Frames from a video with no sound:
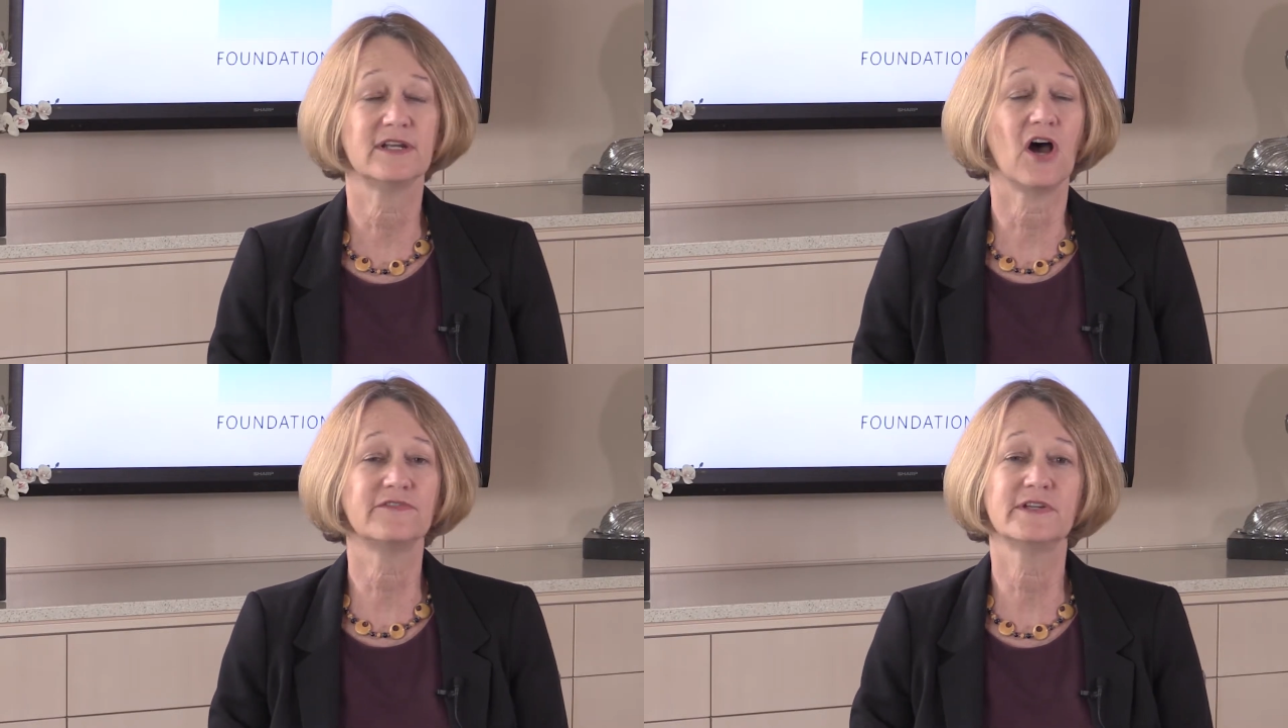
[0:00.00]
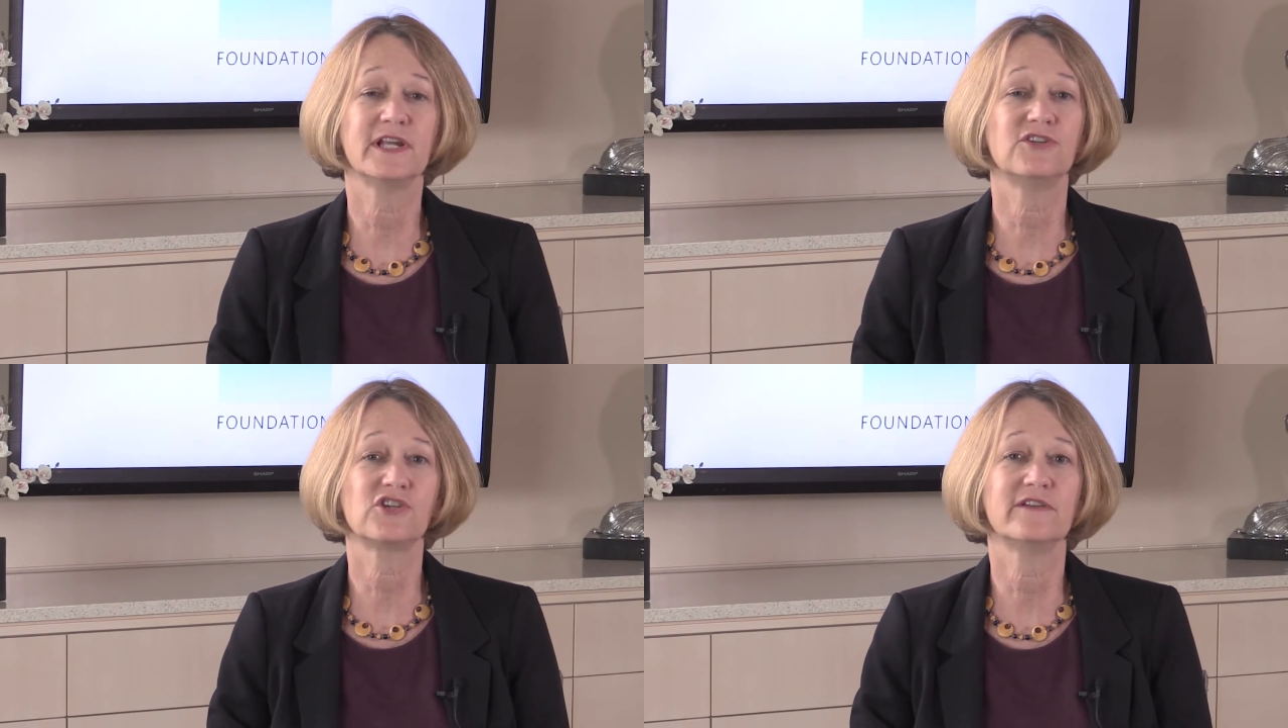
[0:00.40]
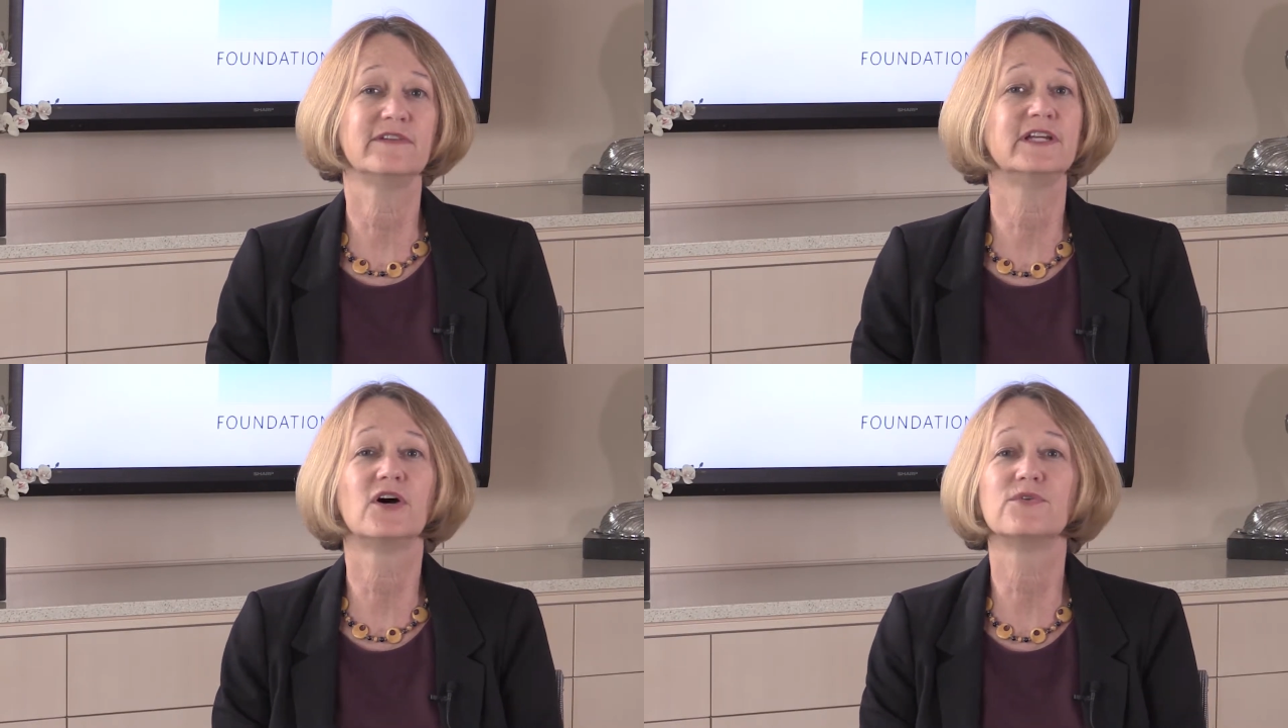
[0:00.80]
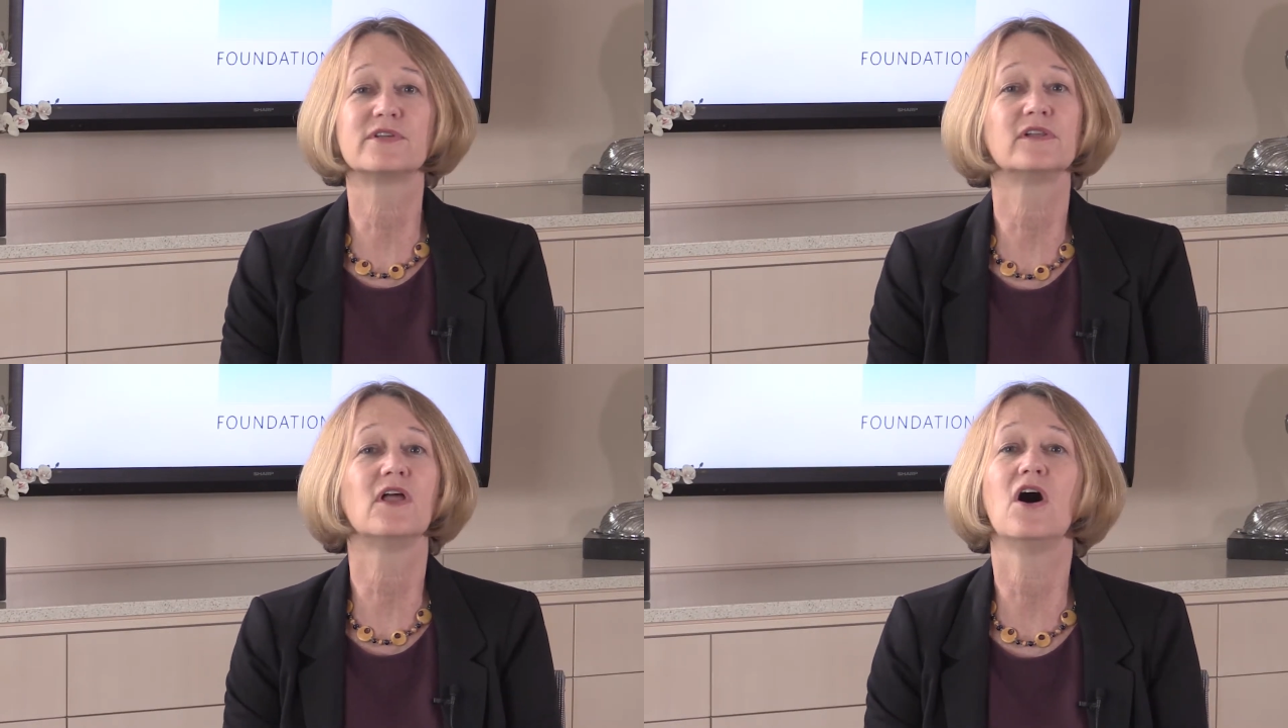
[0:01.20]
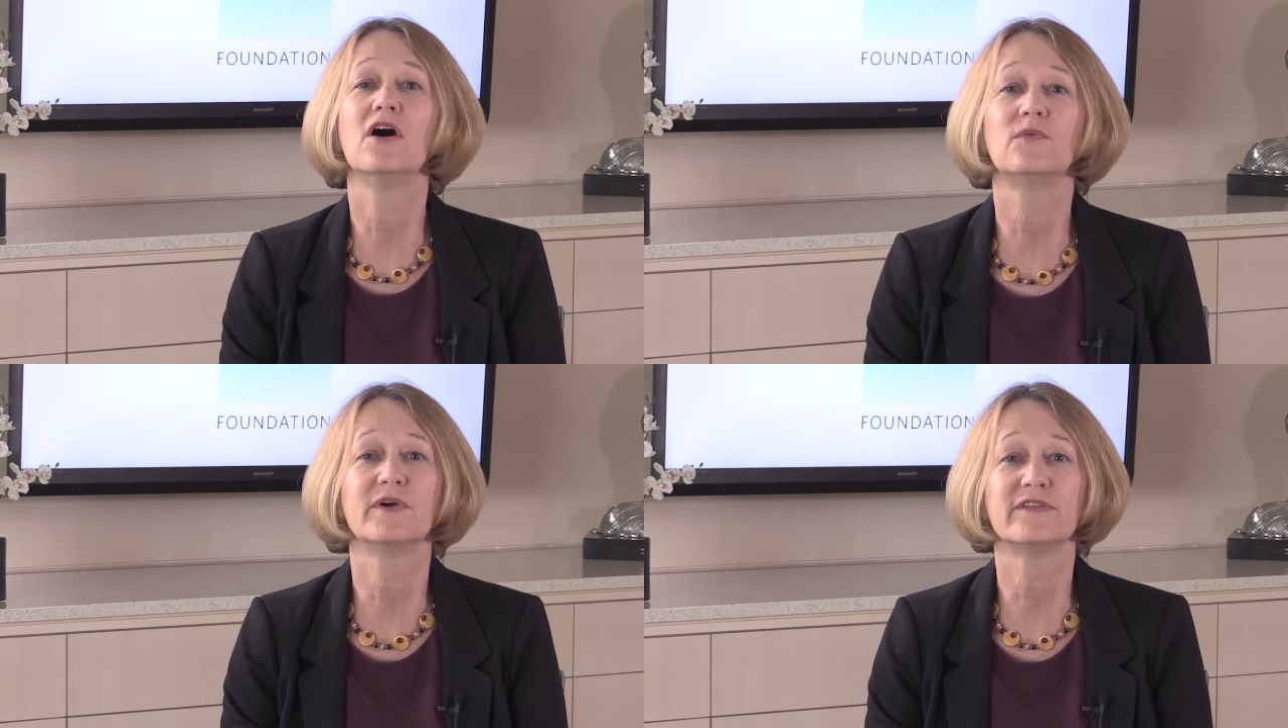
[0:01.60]
and often HIV goes
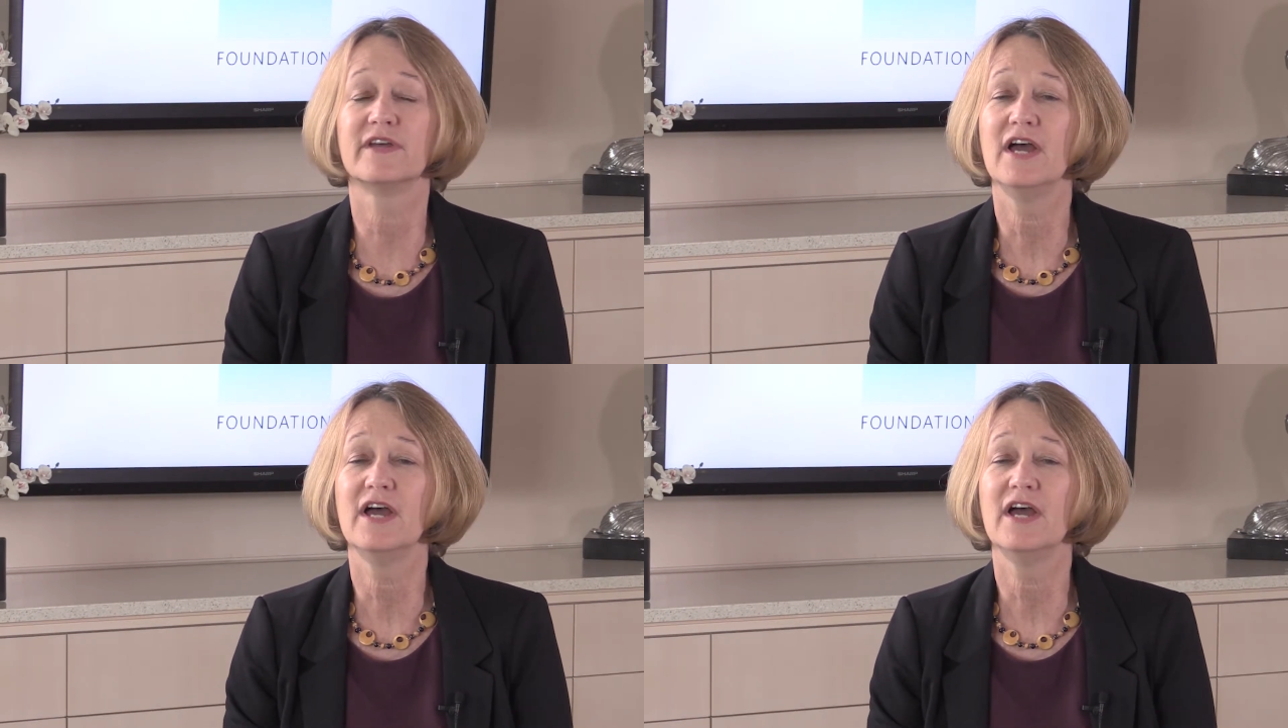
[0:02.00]
along with